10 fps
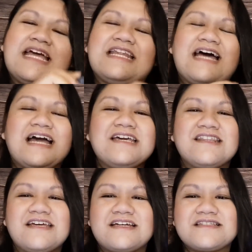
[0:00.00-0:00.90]
And I
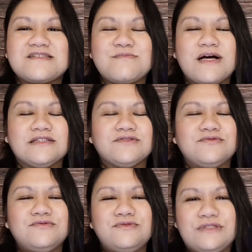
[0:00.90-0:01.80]
think it smells
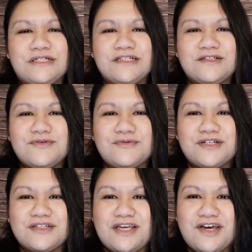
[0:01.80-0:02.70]
really,
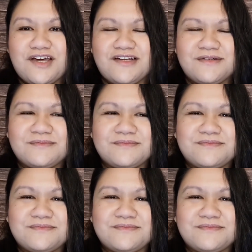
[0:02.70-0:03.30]
really good.